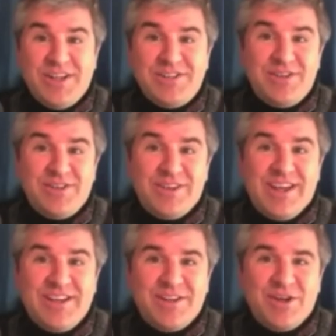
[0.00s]
I'd certainly
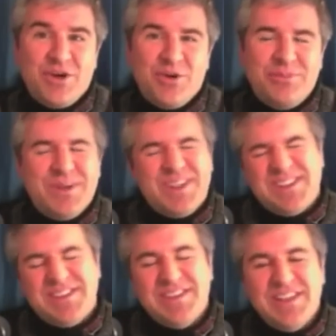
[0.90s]
like to go,
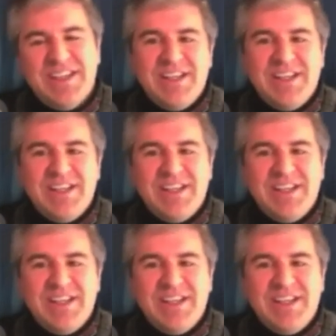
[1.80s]
but